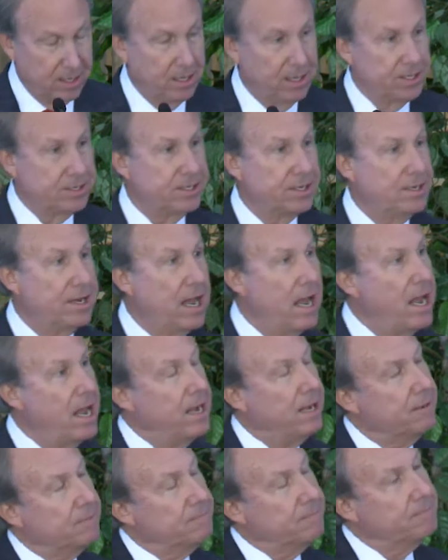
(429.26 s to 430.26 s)

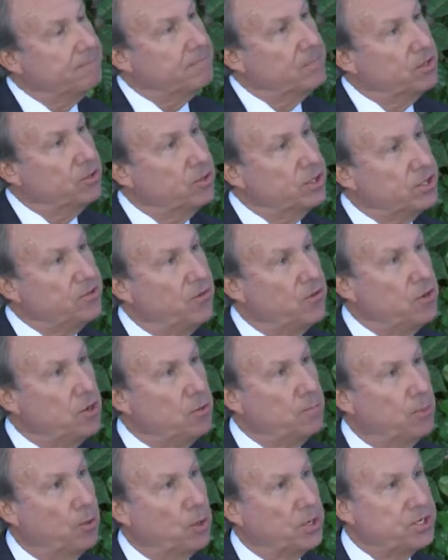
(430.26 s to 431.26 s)
Today, Christopher
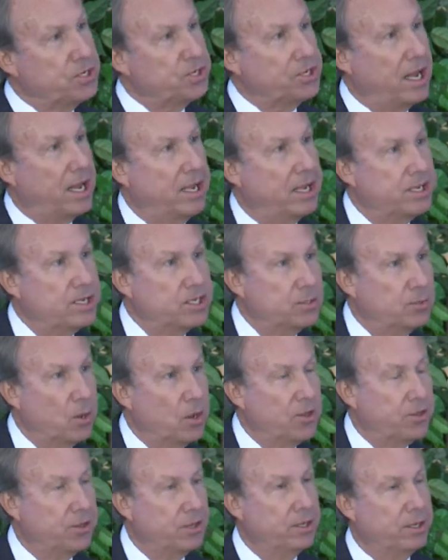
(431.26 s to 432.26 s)
Newport stands
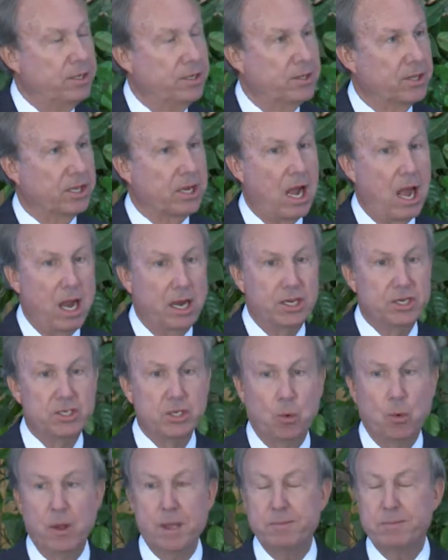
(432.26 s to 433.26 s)
with the College of
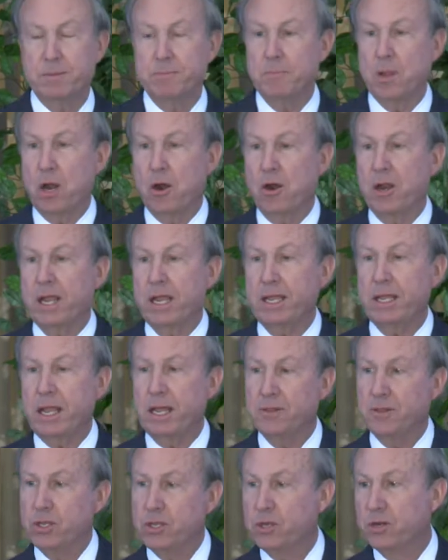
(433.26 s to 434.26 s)
William and Mary
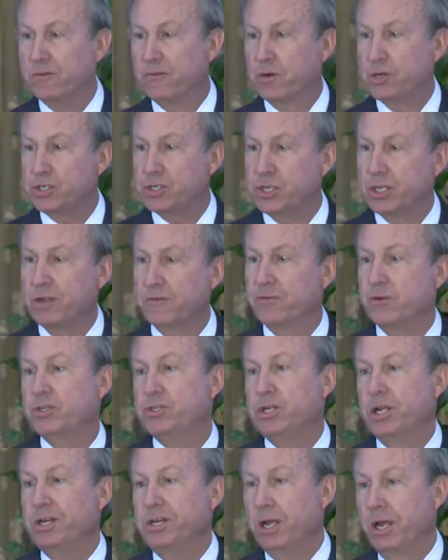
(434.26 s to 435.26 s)
and the University of
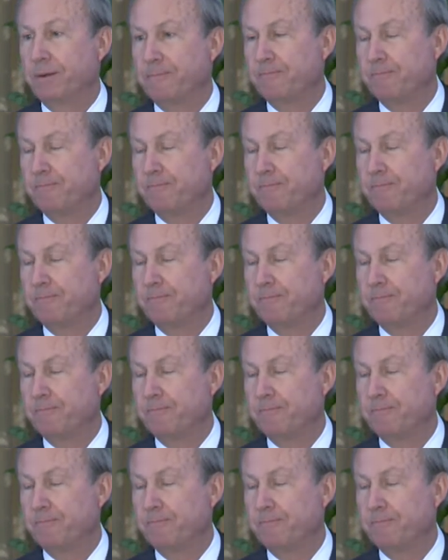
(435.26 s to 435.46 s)
Virginia